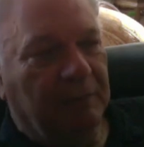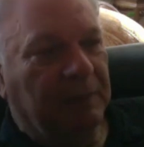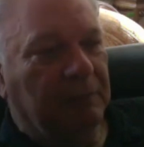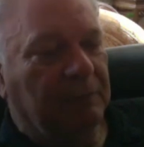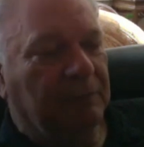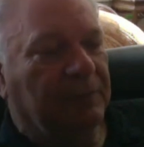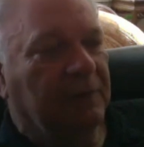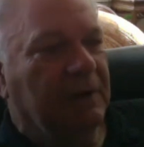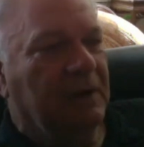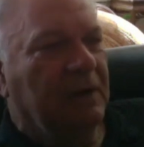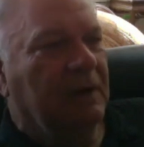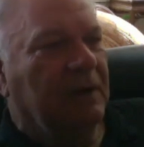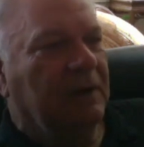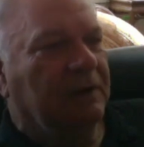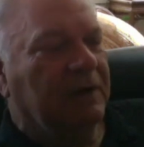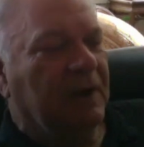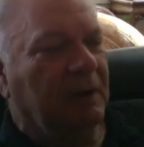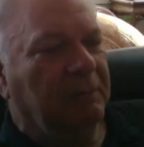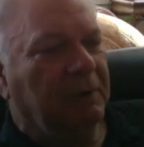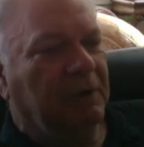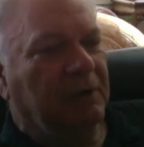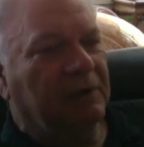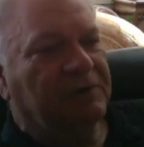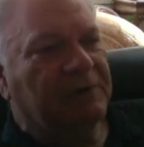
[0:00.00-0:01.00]
He was
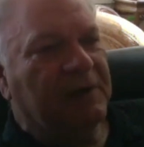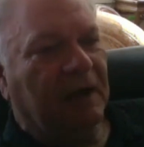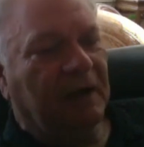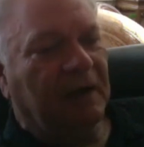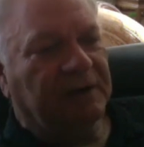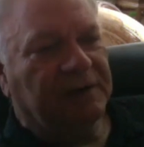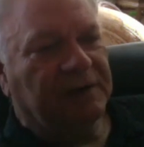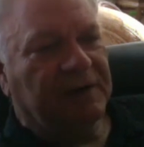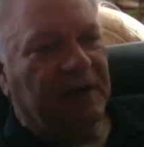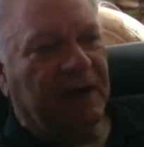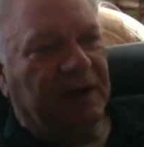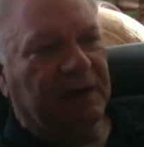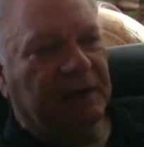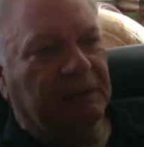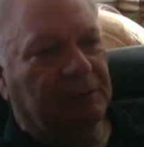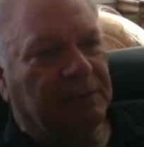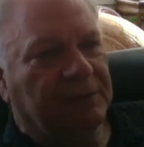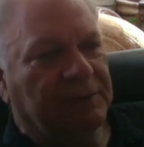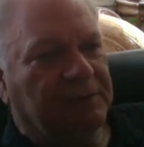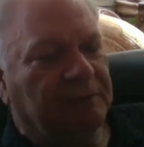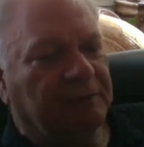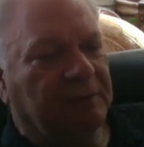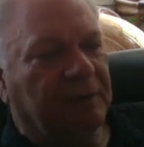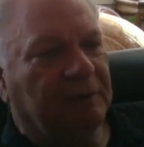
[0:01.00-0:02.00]
Tiberius Alexander
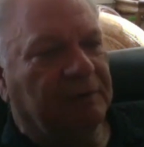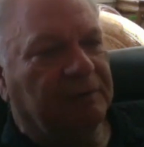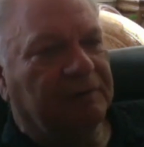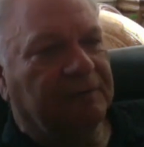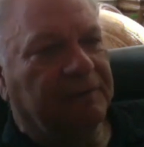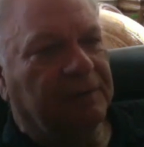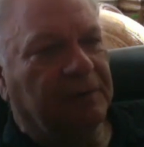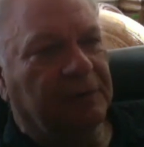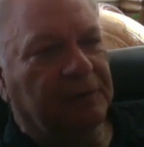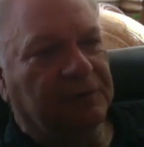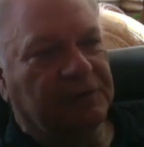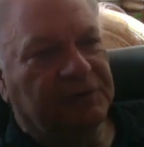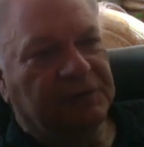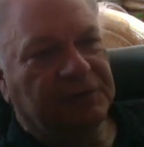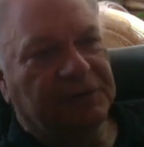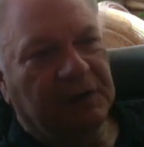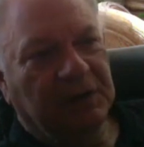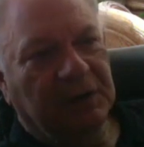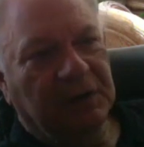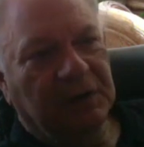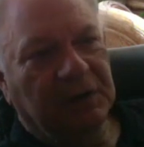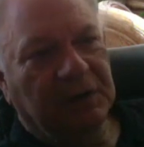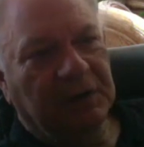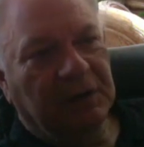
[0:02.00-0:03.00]
was the very
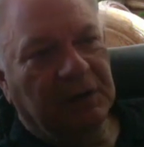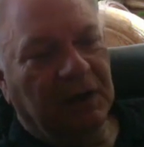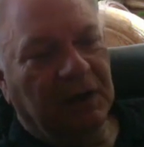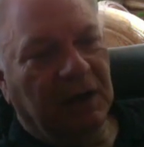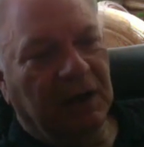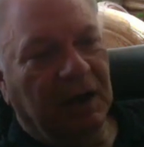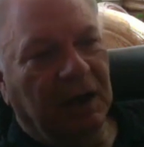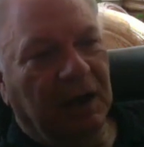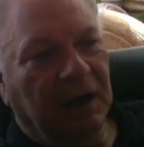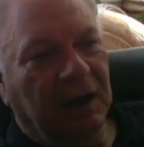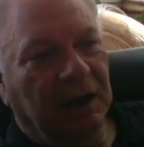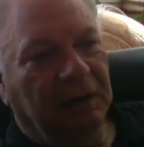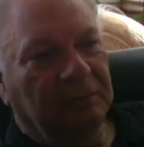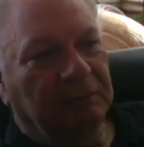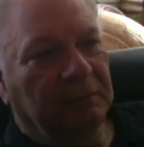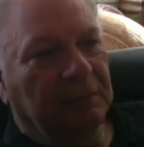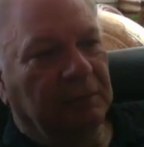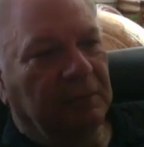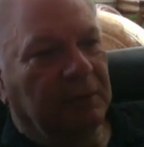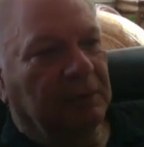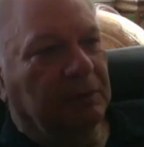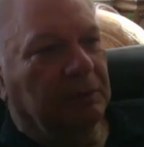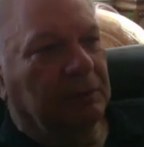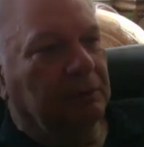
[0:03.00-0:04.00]
first um,
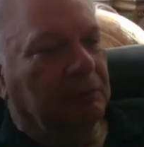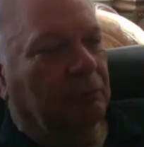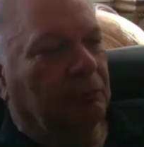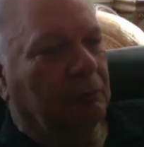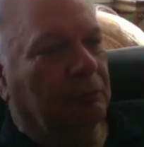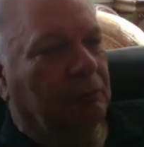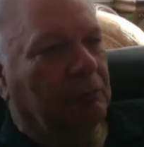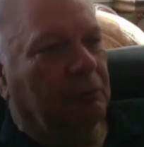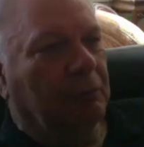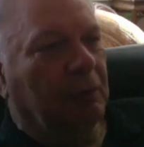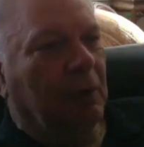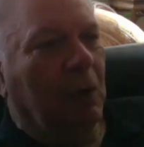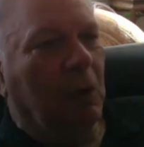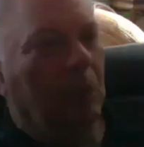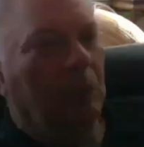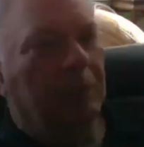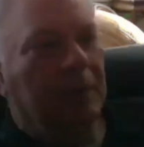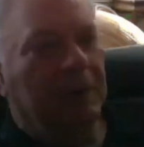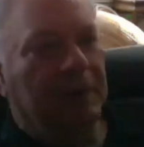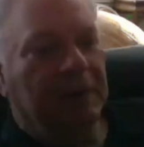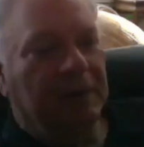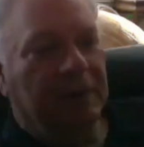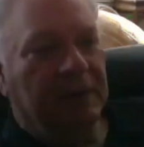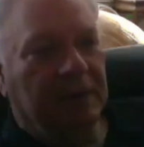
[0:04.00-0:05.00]

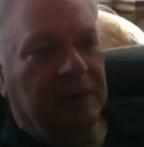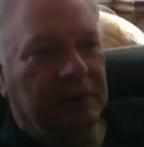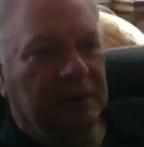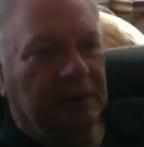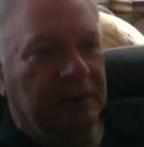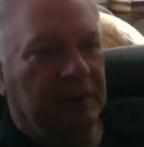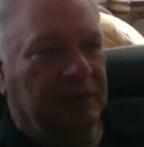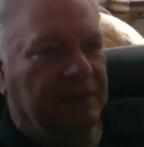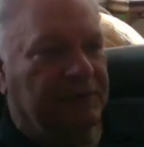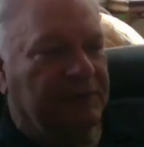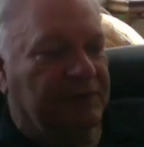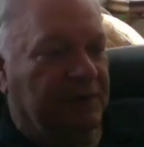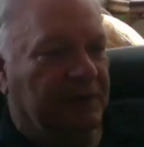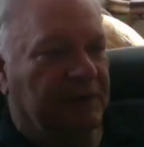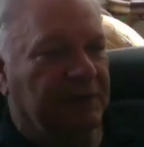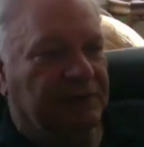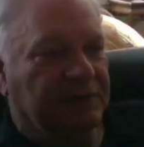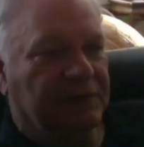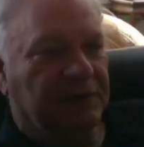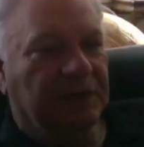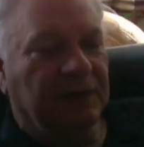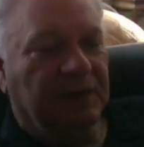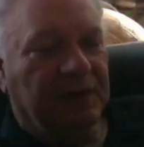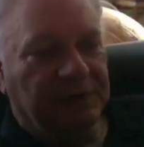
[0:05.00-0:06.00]
Roman
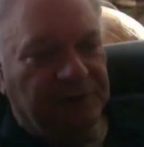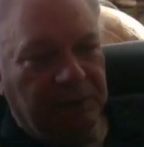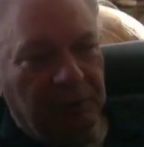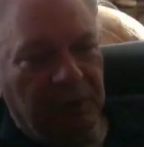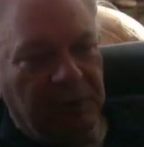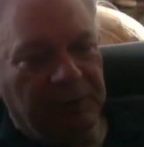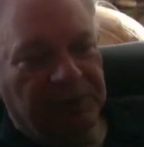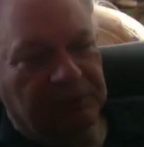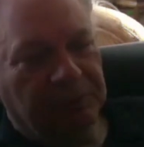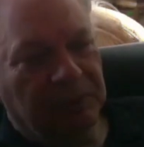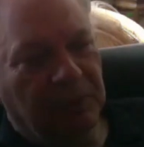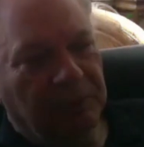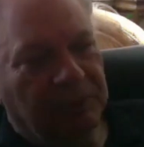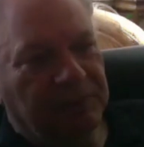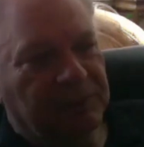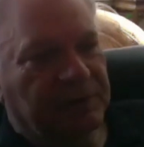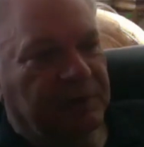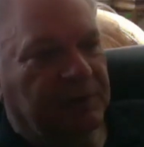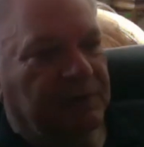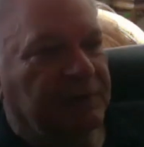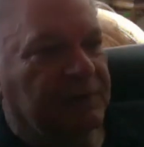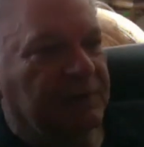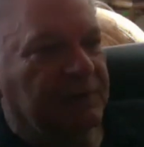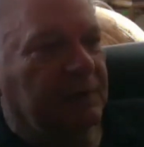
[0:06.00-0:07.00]
citizen, because he was a Roman
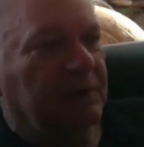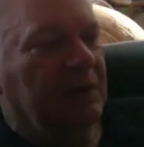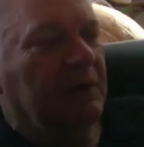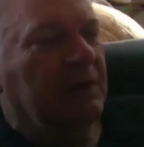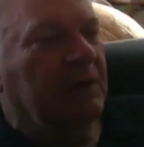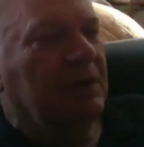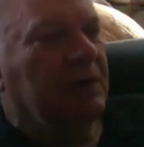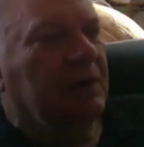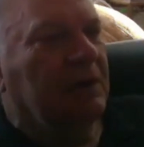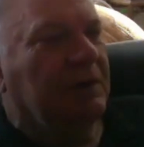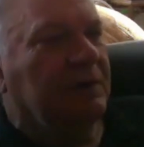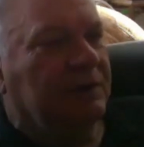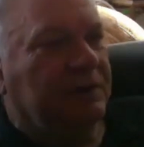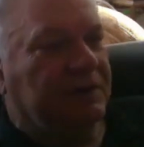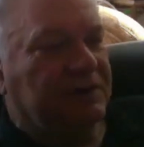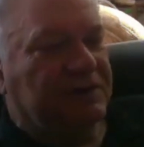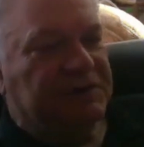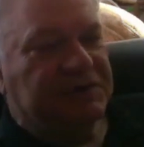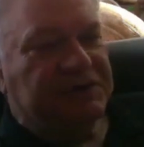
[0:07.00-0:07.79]
citizen, to